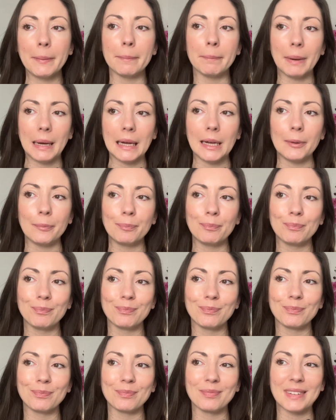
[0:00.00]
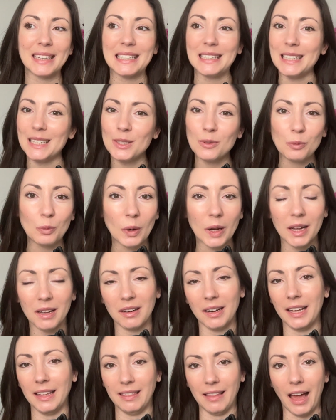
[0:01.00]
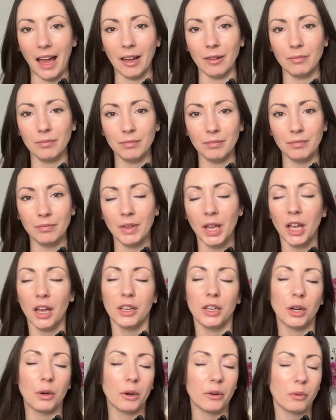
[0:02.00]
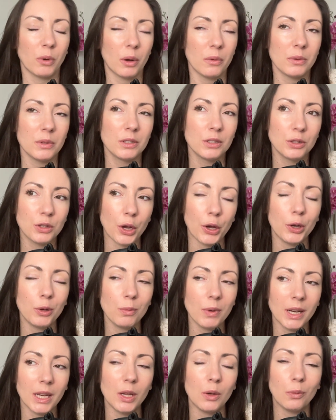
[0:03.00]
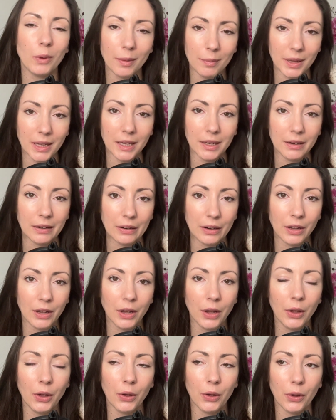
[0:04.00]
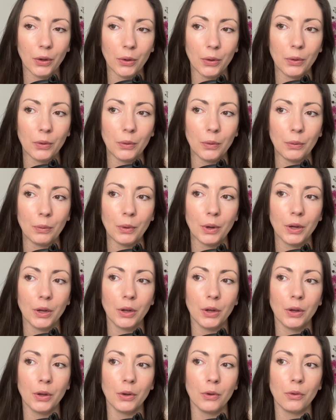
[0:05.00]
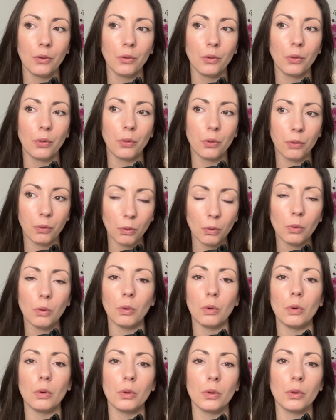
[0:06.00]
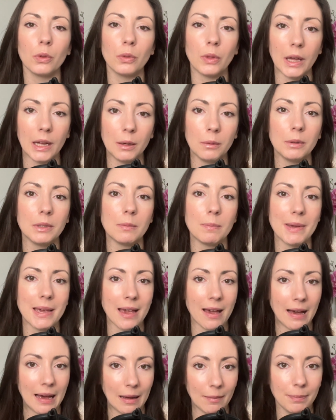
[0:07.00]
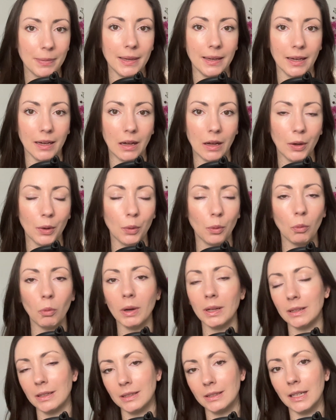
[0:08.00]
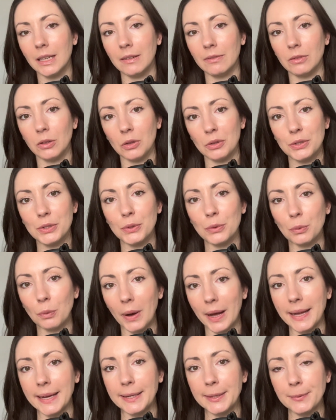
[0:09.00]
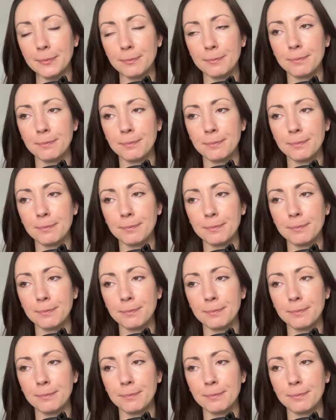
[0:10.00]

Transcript: But it doesn't work like that. I've worked with so many women who thought they would be happier once they've lost the weight.